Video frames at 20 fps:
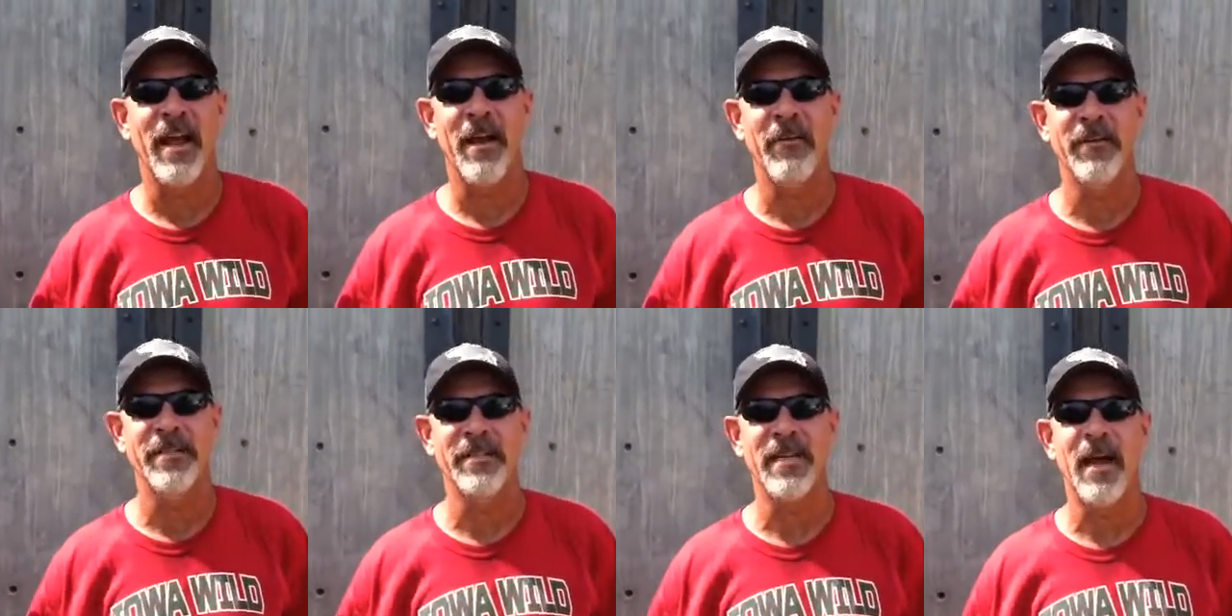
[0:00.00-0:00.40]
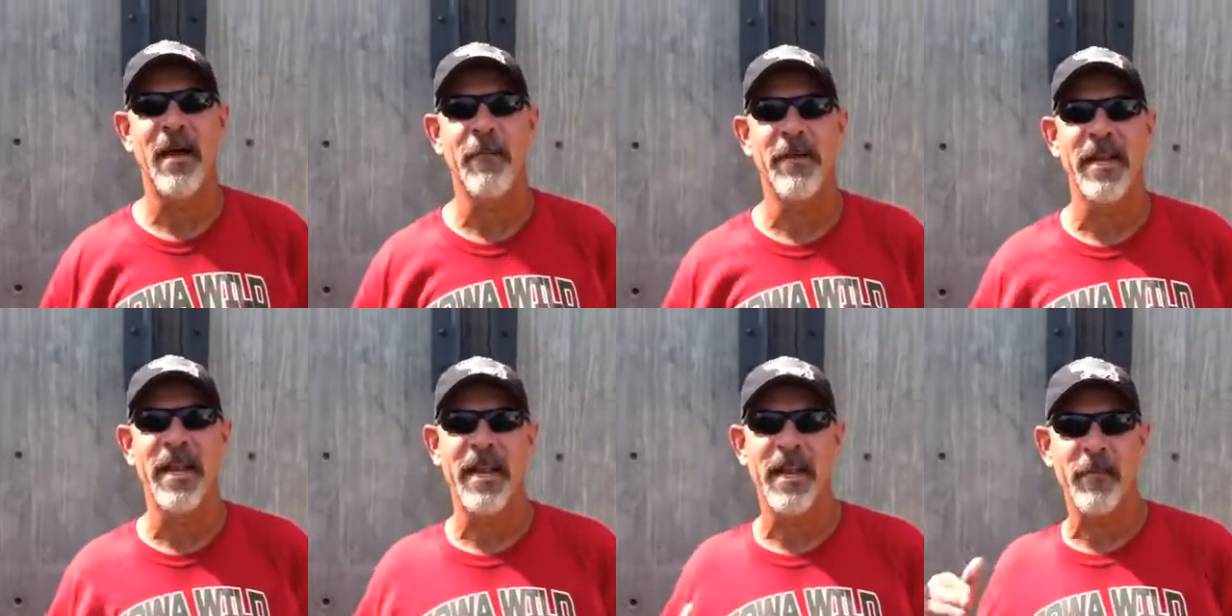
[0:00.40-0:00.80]
I was
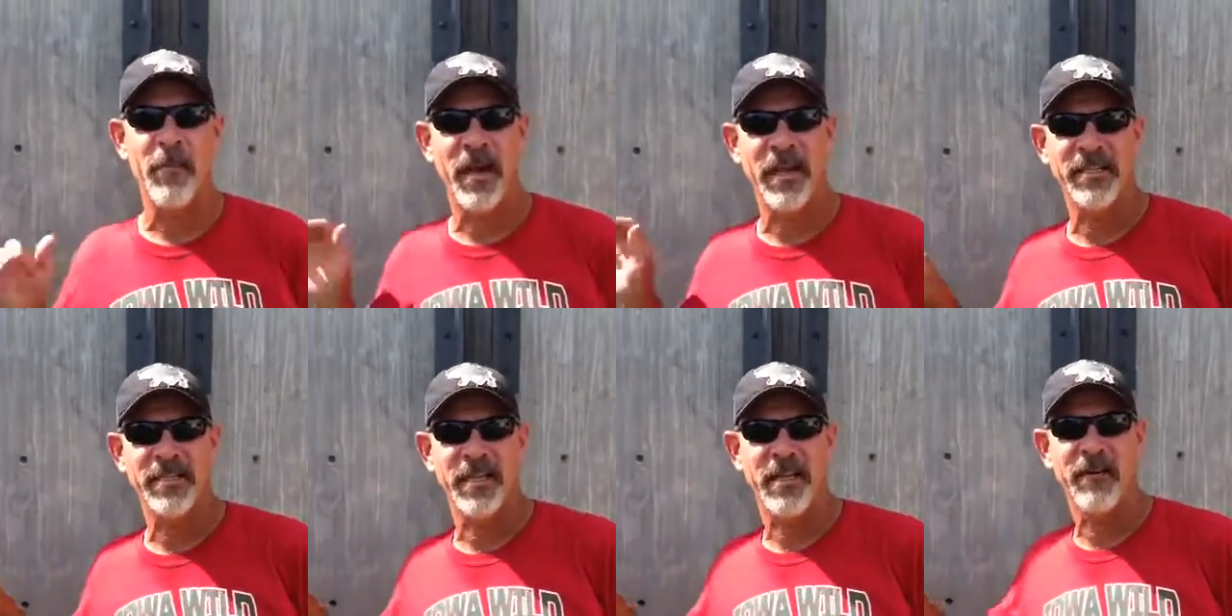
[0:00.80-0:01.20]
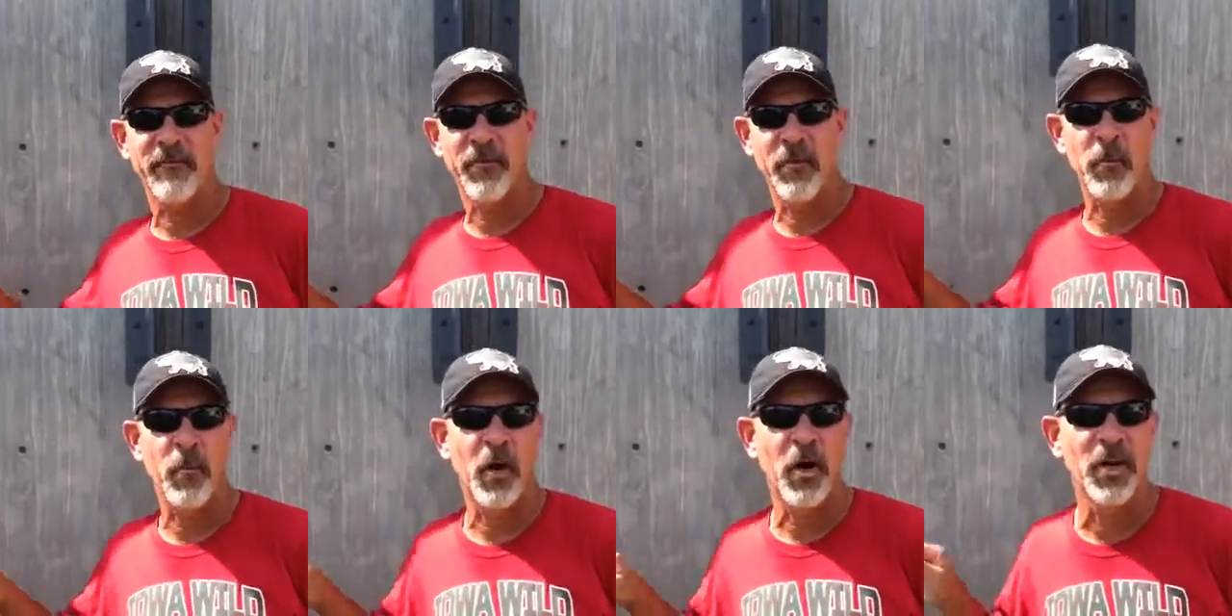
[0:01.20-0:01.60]
nominated by
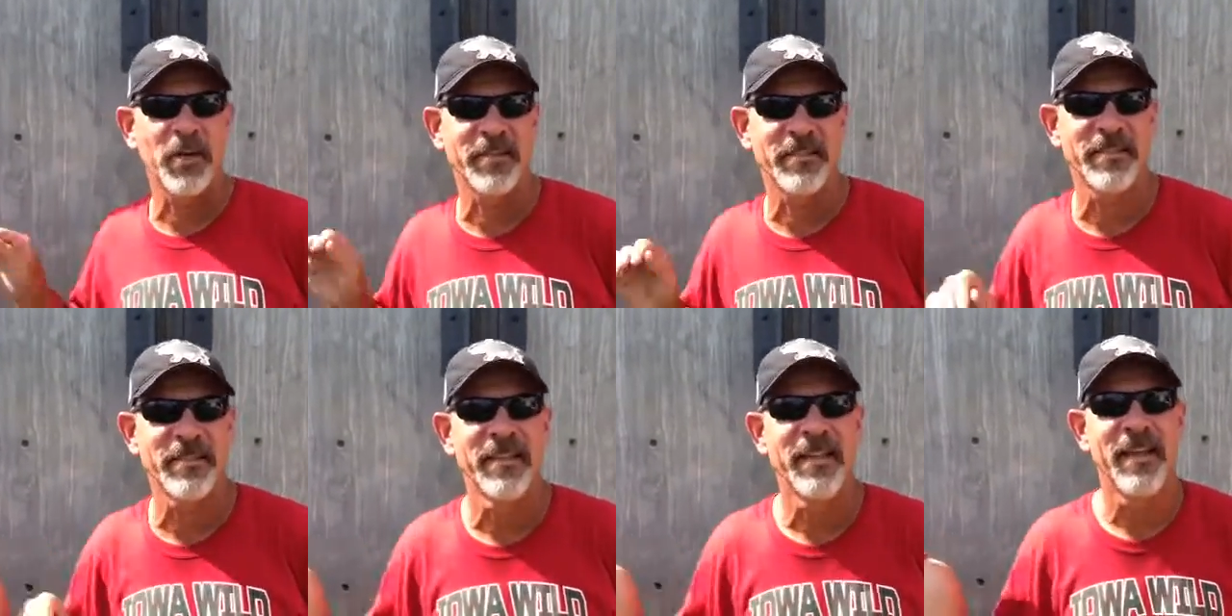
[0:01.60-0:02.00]
Jennifer Mertz,